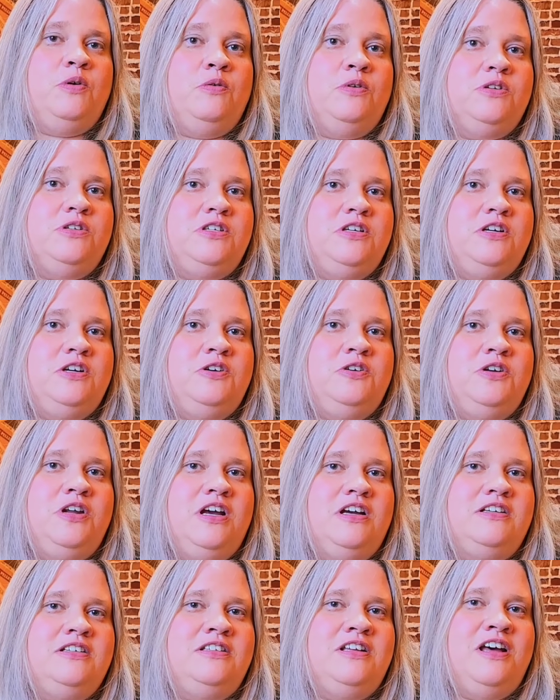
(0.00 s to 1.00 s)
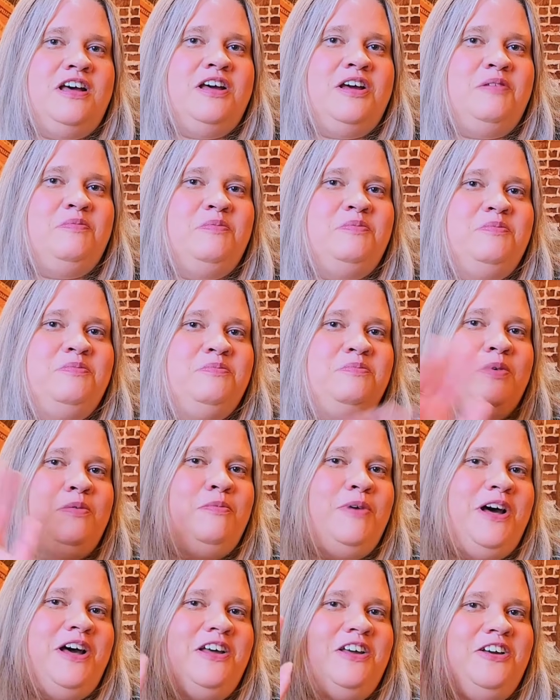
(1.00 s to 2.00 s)
we will see you next time.
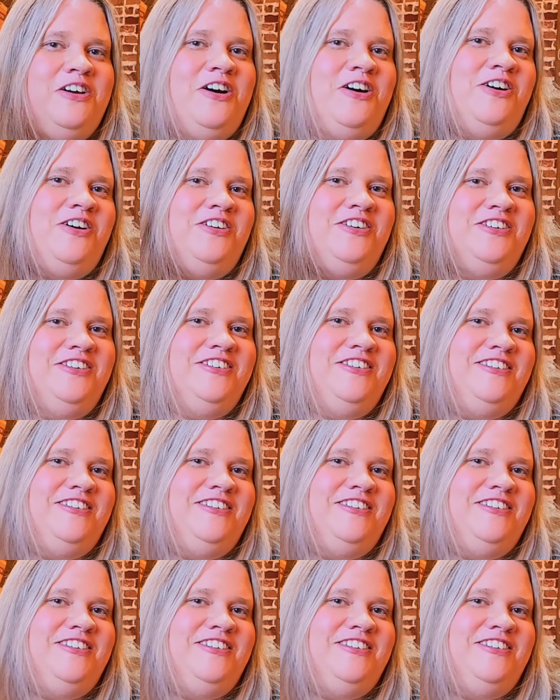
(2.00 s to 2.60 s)
Bye-bye, y'all.